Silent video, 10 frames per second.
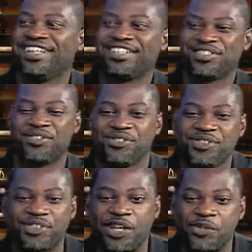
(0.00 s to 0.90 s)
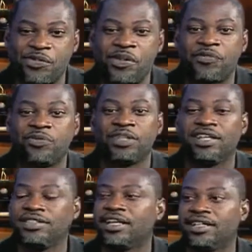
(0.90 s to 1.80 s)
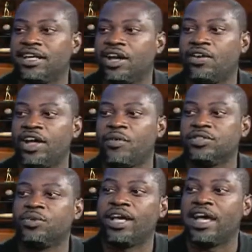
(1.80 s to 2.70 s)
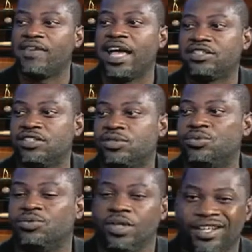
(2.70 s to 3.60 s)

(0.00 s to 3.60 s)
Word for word: So you get a few things they they could they always know they have access to